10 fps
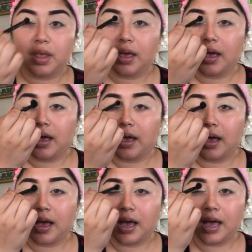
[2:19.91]
Then I
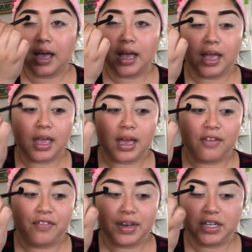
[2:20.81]
just took a
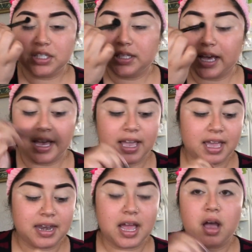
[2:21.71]
fluffy
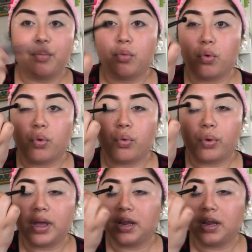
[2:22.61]
brush and I